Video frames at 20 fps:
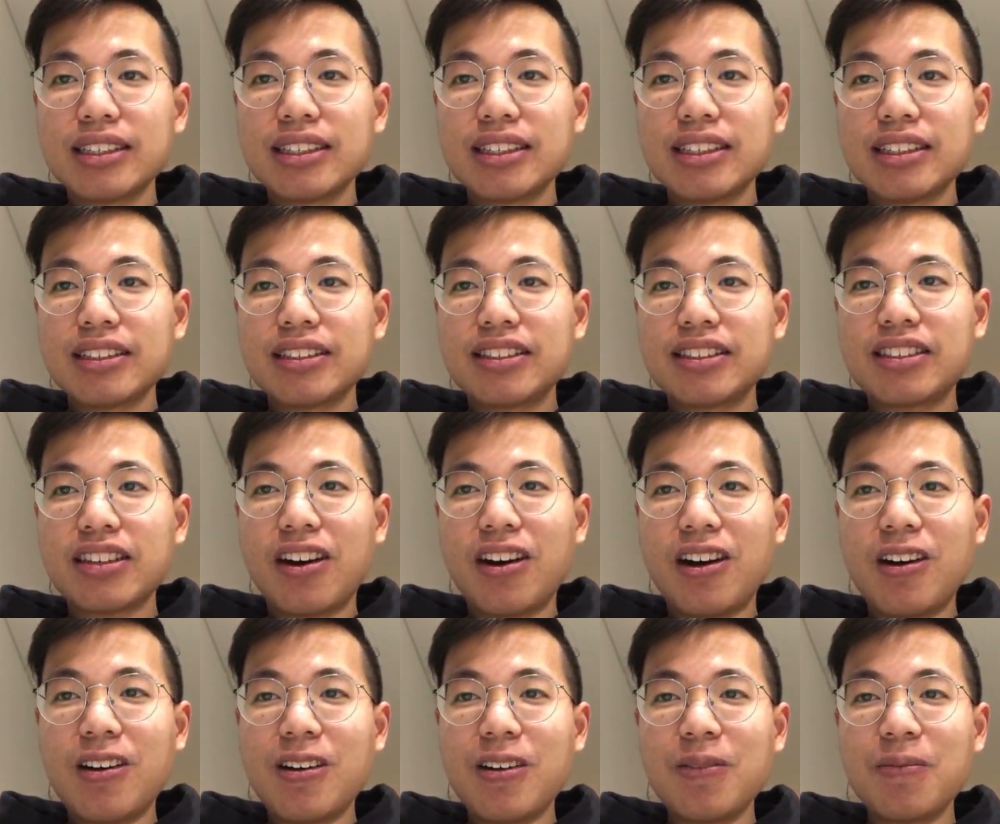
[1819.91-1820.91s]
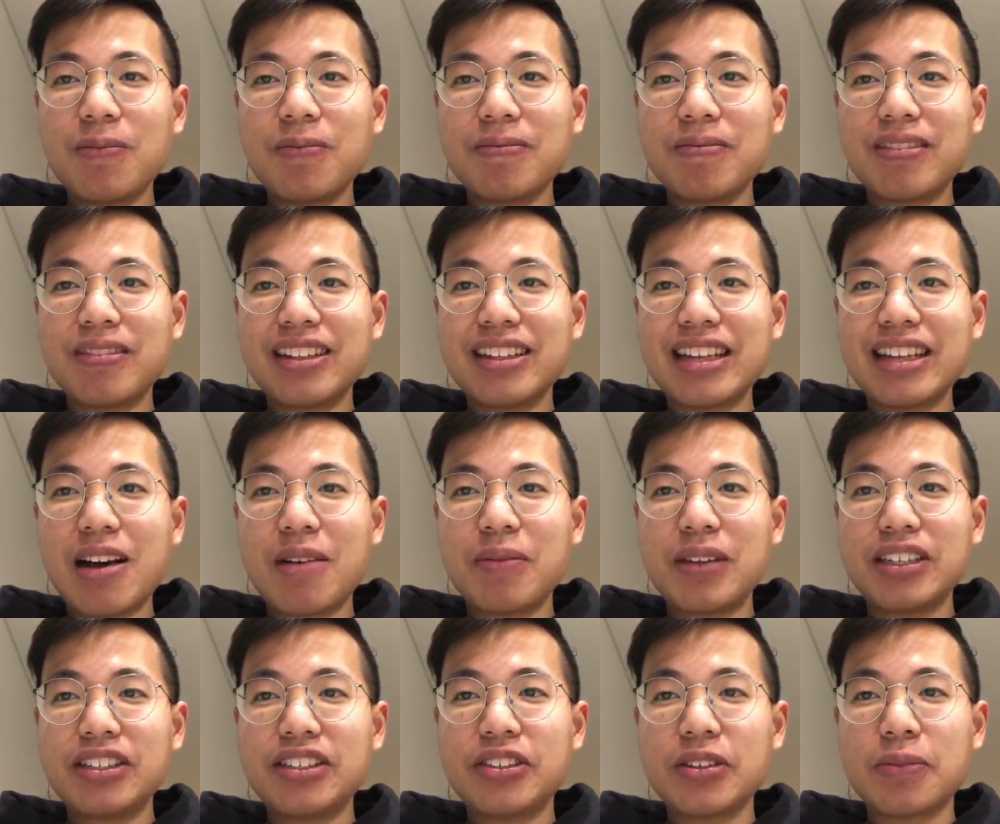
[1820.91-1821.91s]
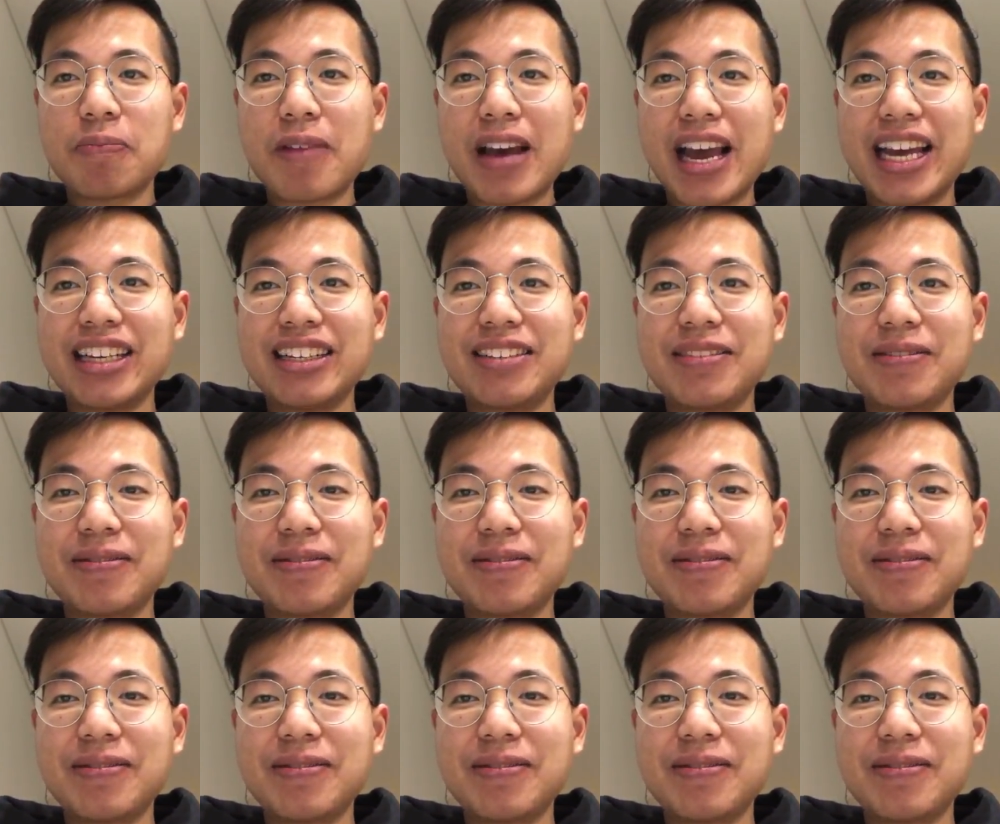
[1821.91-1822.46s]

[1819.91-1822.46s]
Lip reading: Tom, how much you bench?